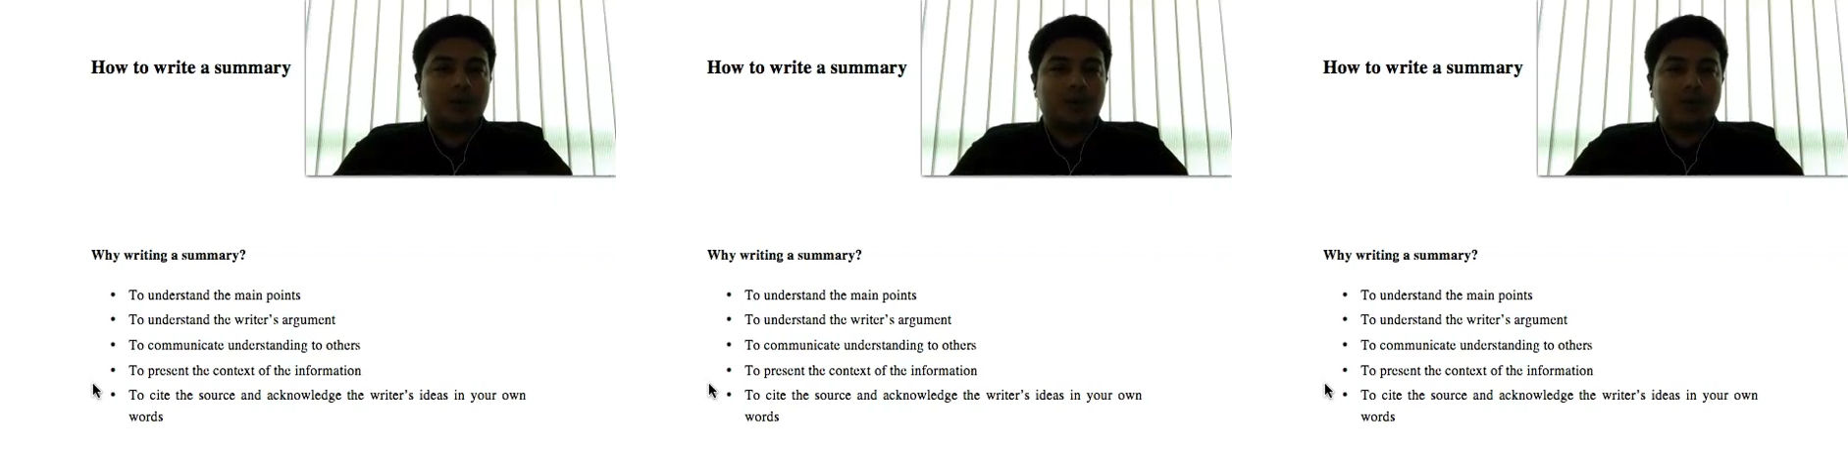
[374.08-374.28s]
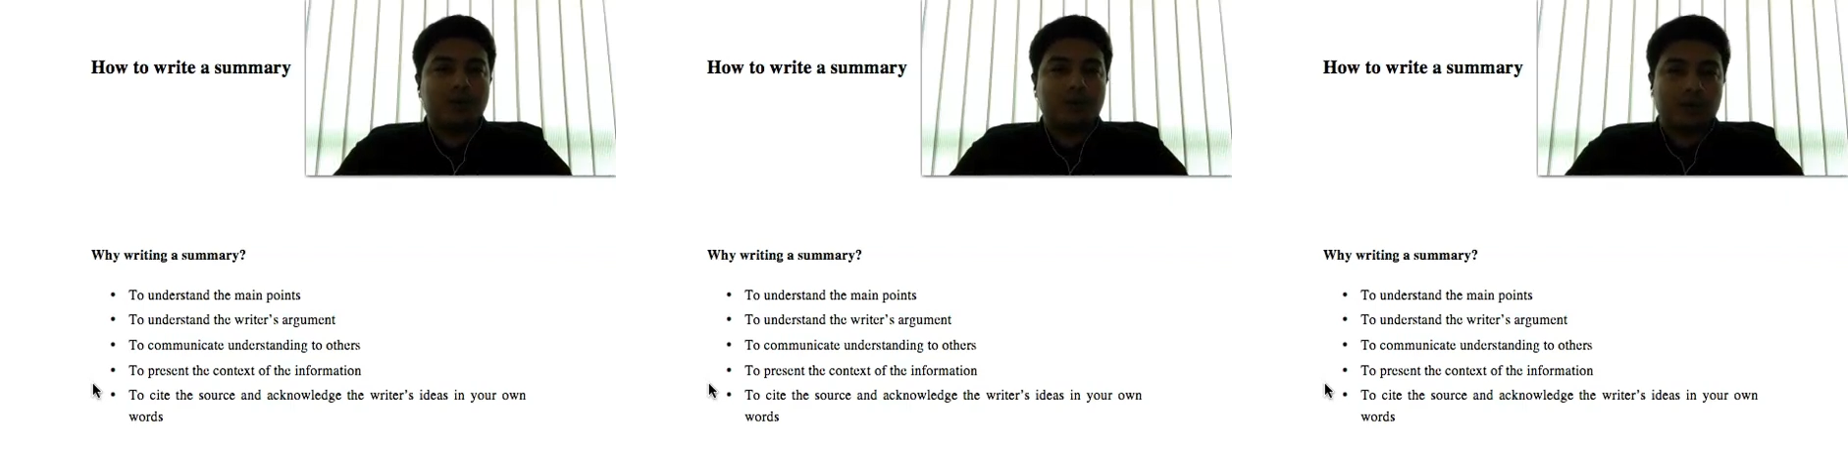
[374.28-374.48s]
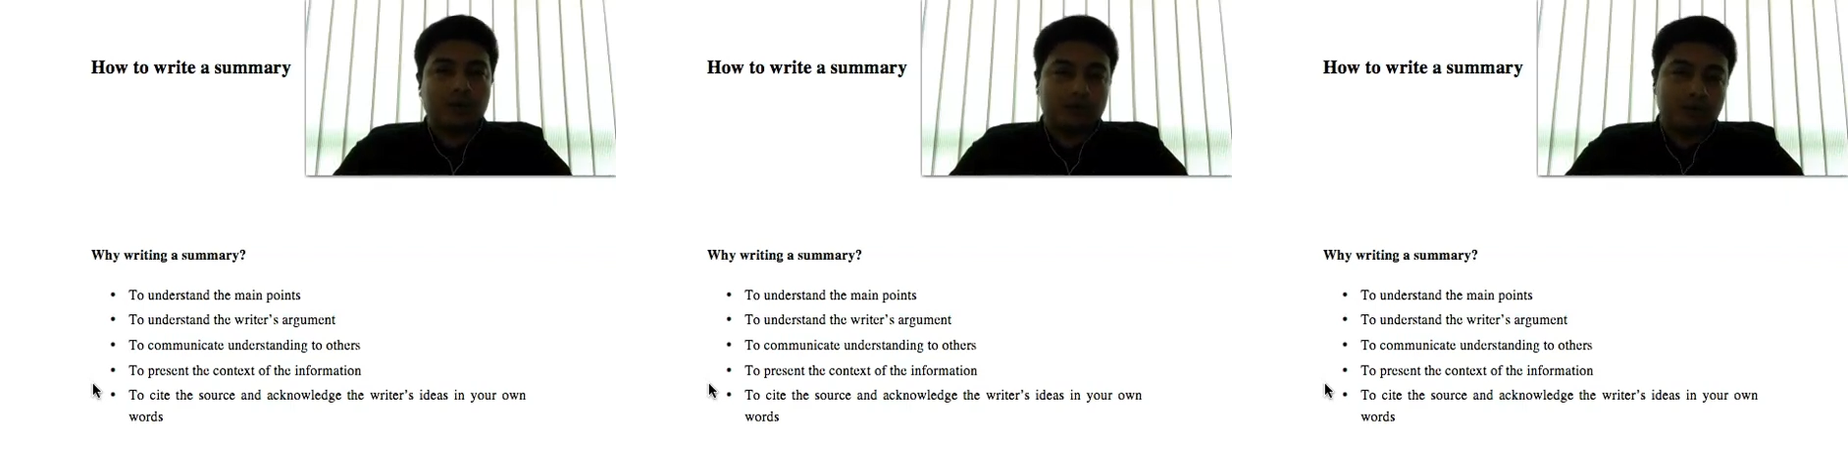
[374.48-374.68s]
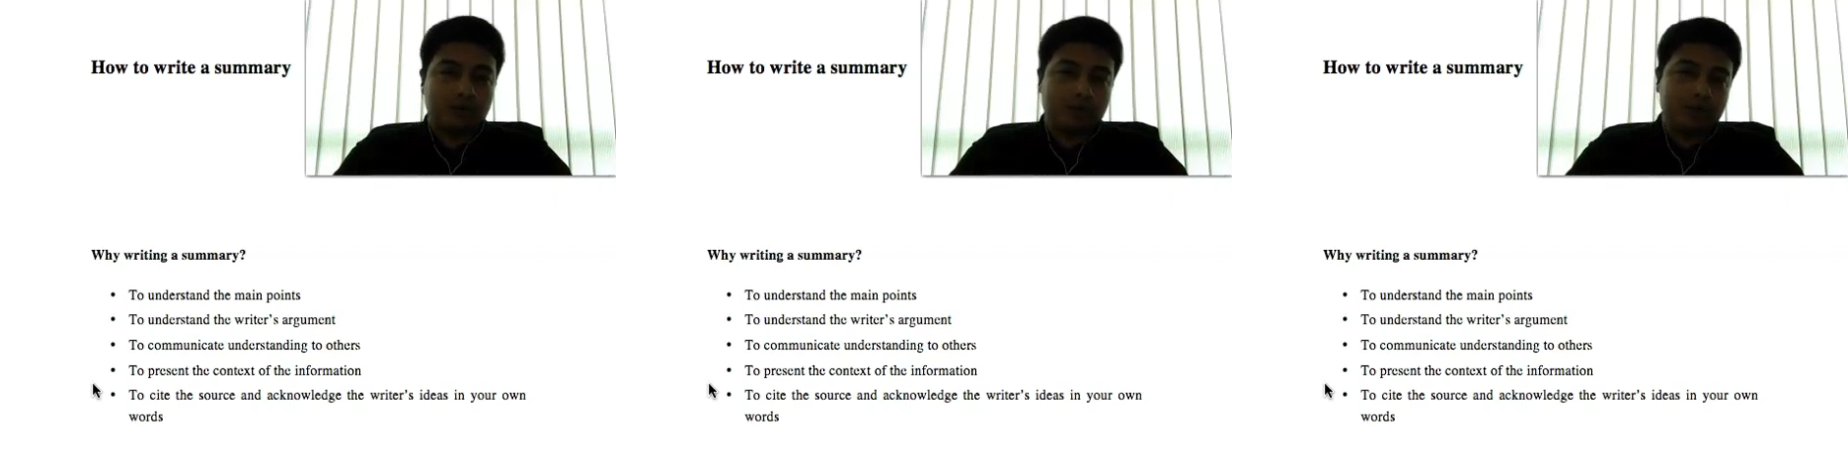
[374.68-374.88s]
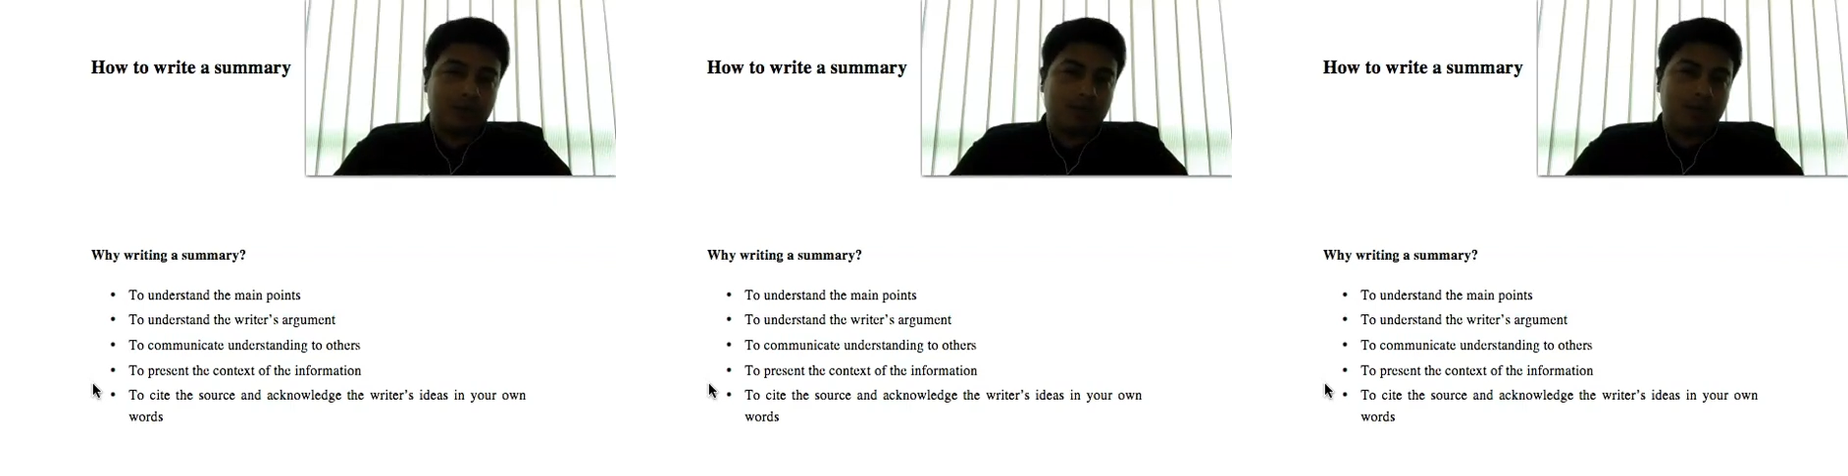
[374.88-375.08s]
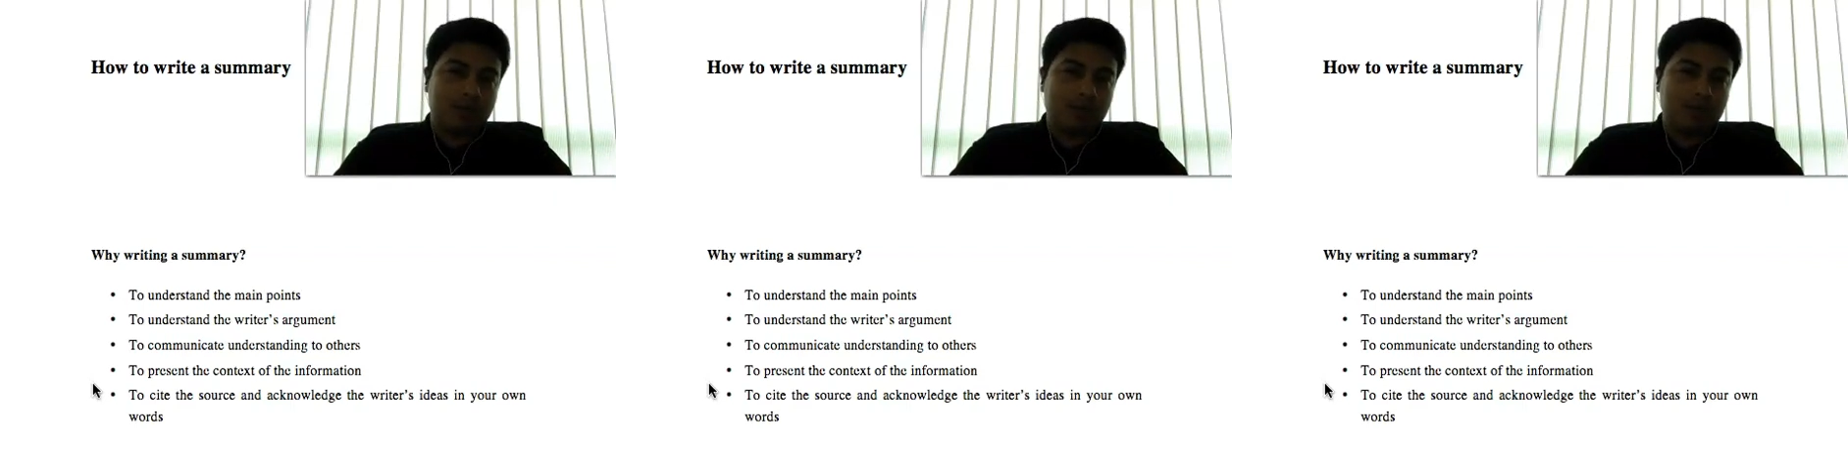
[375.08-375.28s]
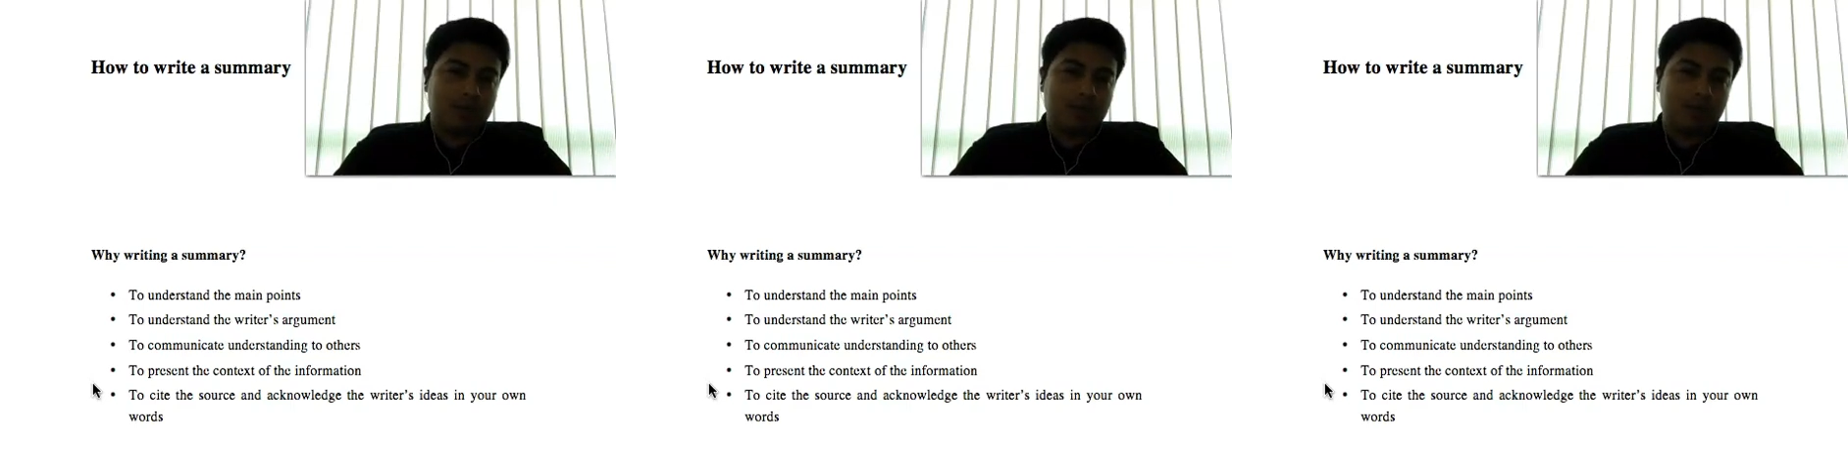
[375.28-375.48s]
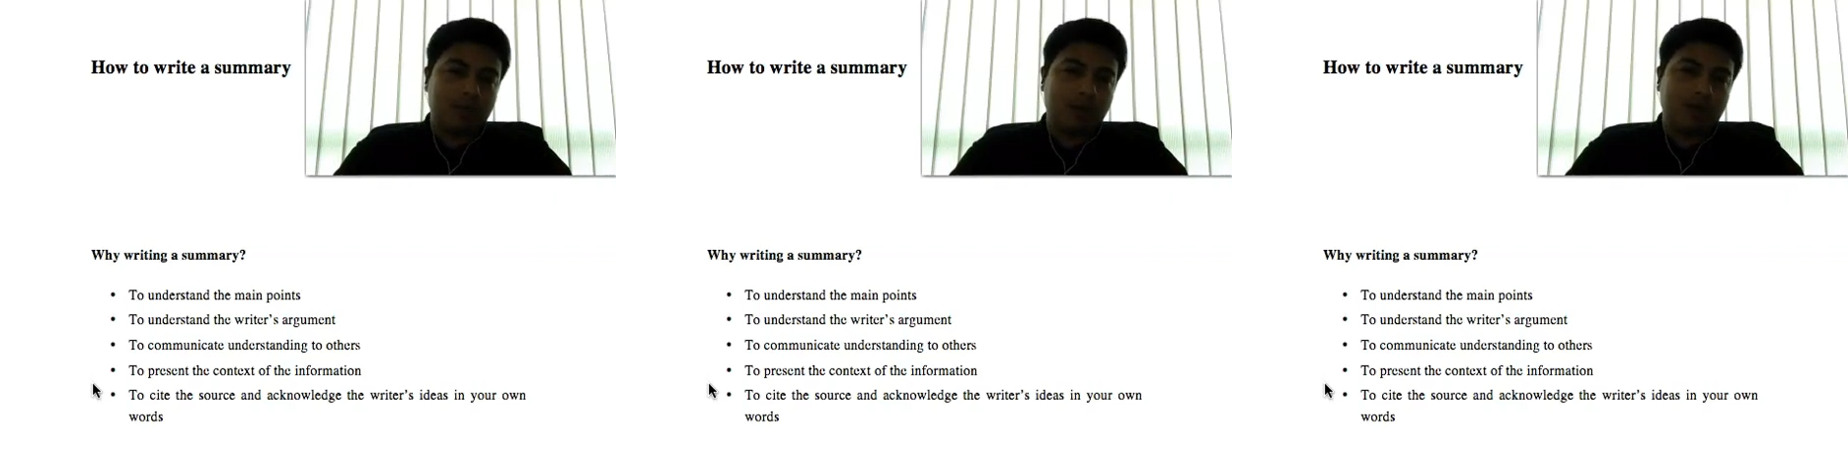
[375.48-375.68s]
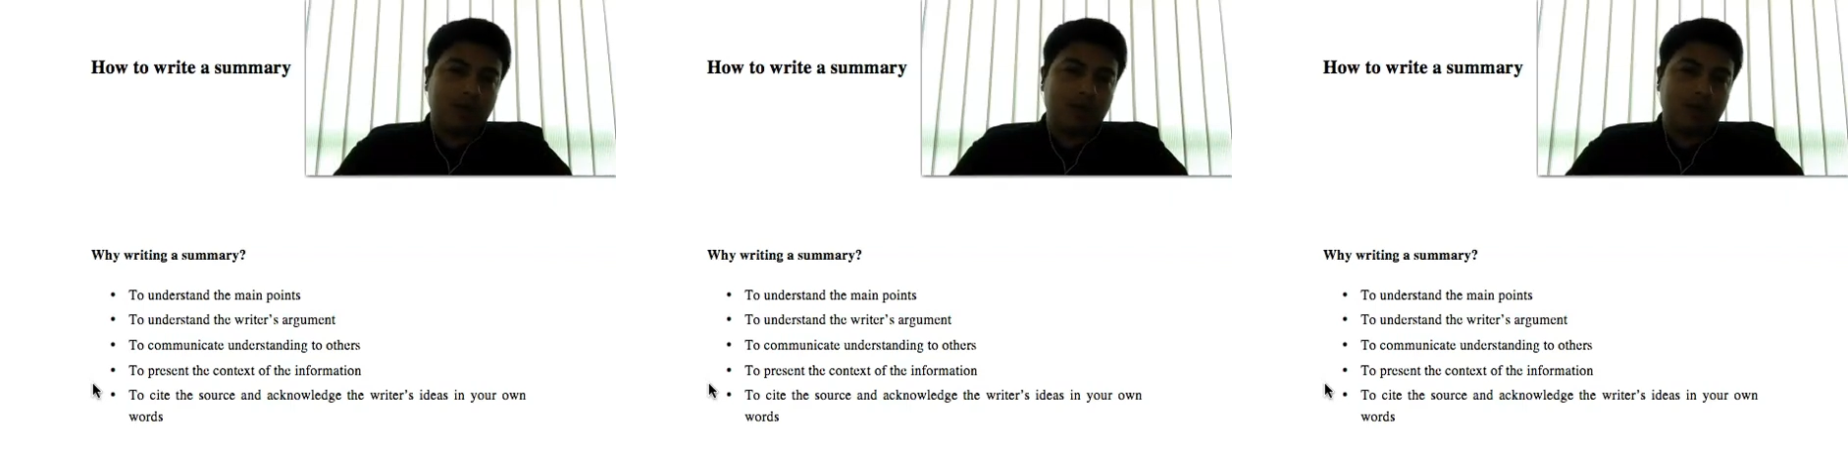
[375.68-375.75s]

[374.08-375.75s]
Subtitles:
with our group members,